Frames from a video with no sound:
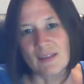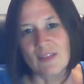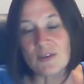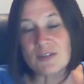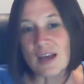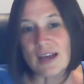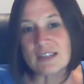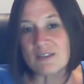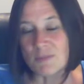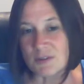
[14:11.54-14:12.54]
Those
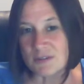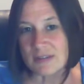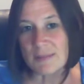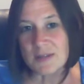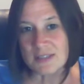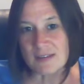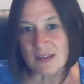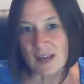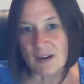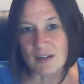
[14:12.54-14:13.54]
kinds of perceptions of the
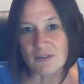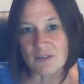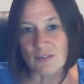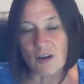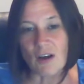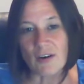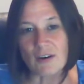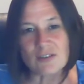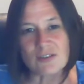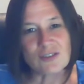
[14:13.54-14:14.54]
character of God
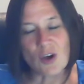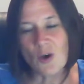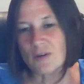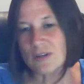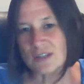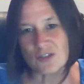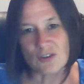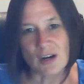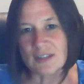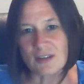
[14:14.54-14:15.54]
are so
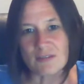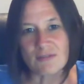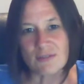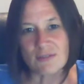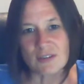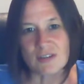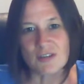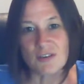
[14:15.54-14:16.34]
destructive to